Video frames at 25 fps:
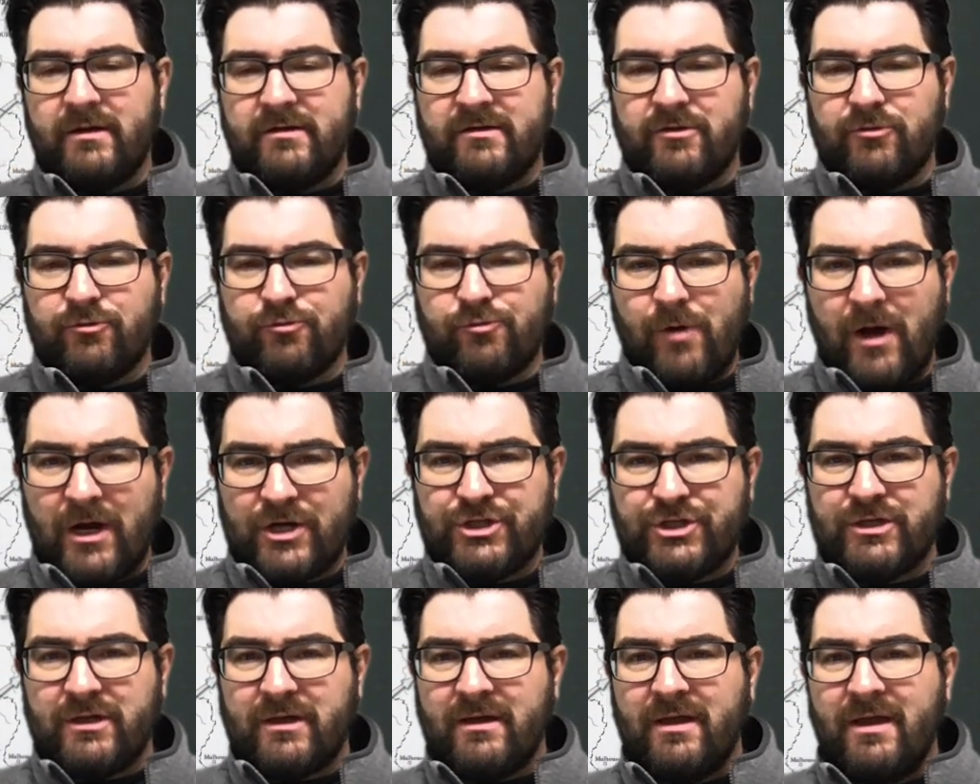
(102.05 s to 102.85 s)
to
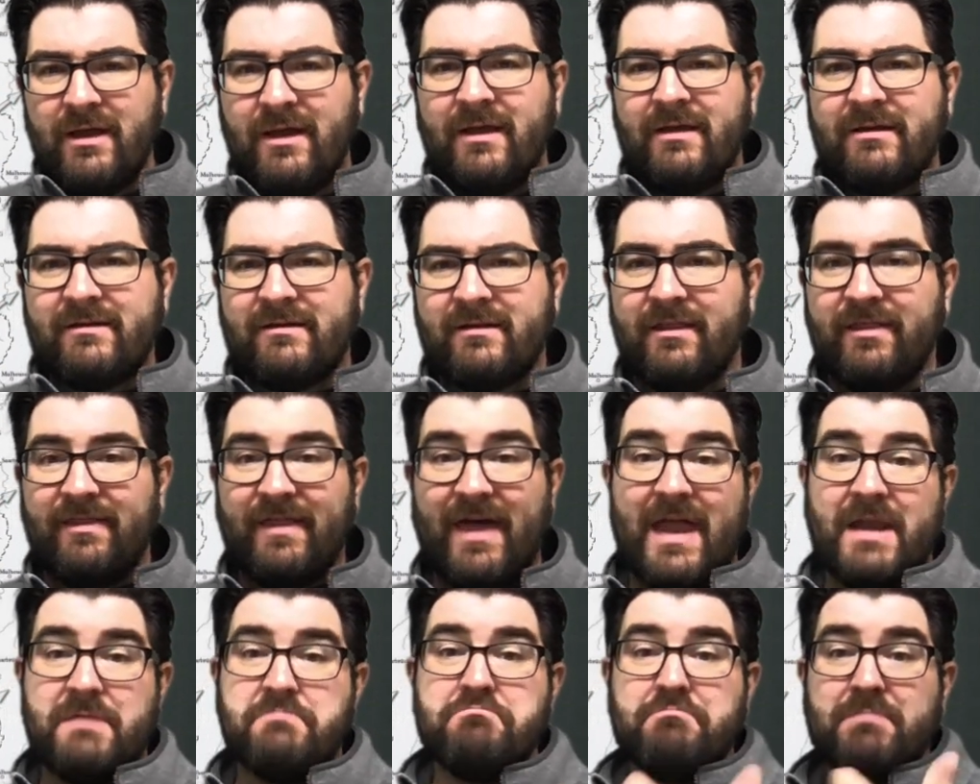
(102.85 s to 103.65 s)
Russia to
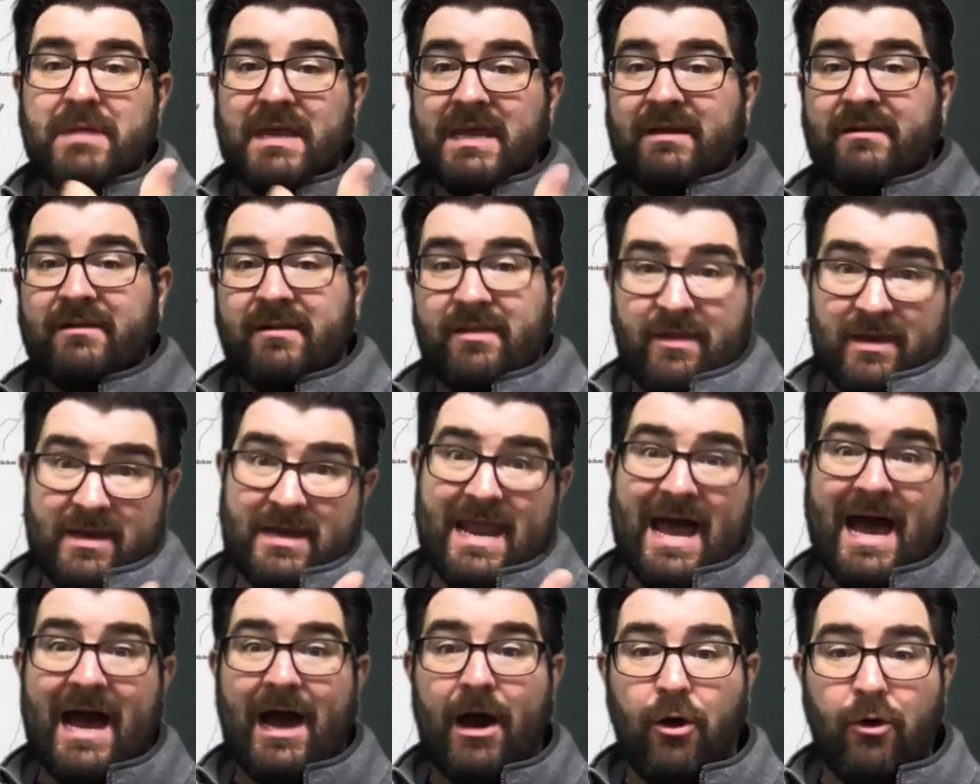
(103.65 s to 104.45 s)
then meet the
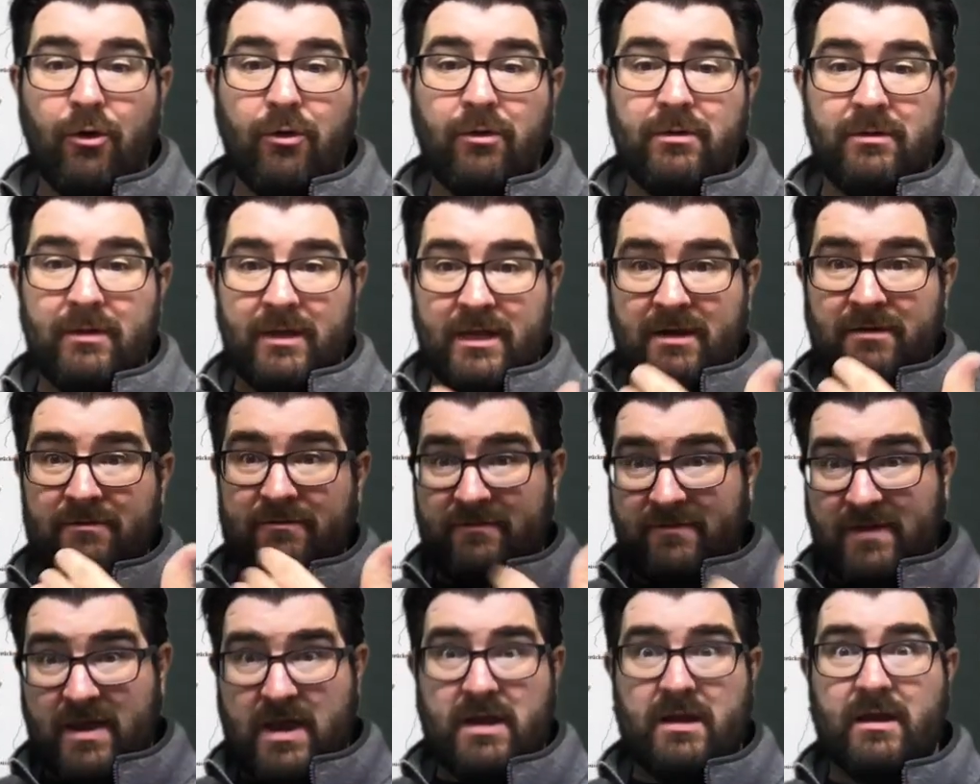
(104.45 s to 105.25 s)
now
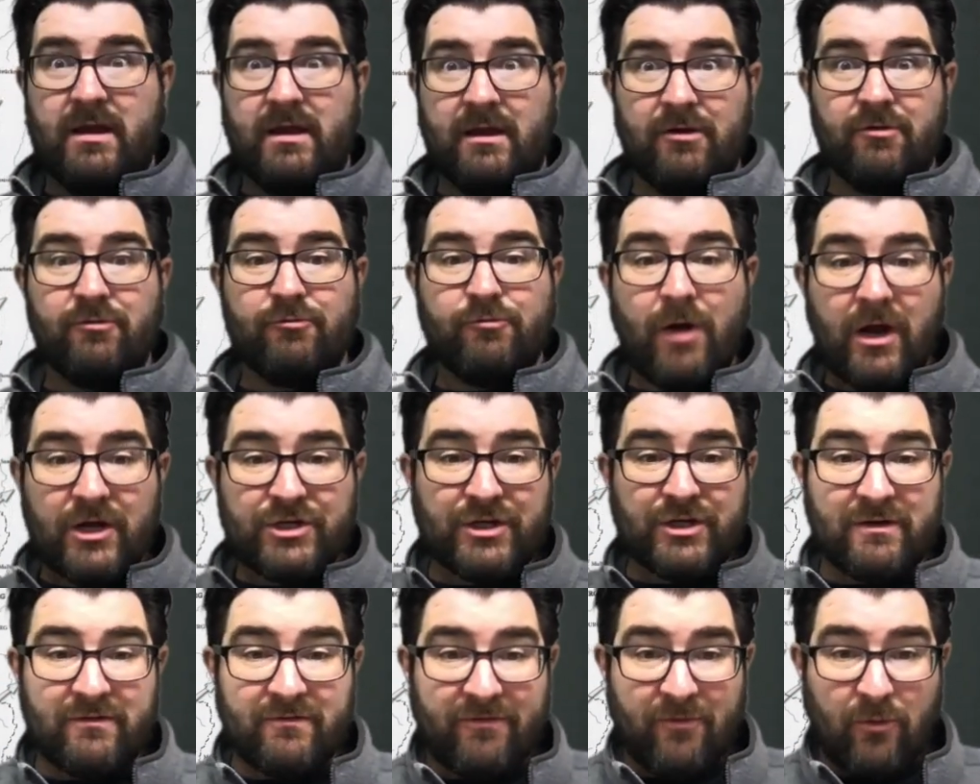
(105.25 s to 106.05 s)
invading
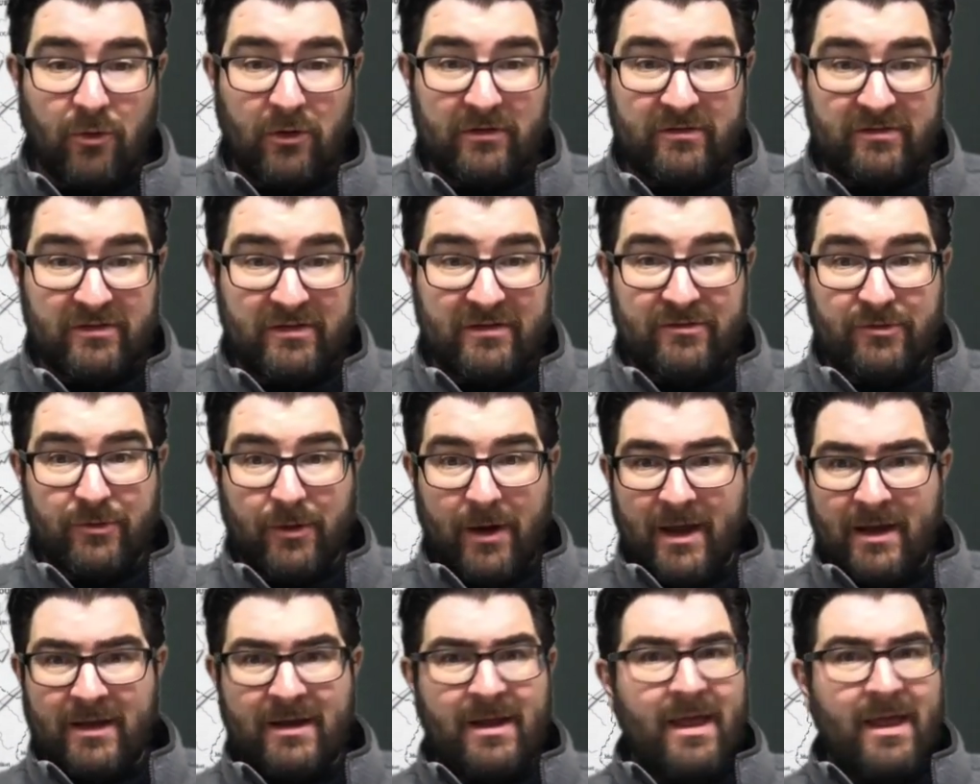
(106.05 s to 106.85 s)
Russian forces, right?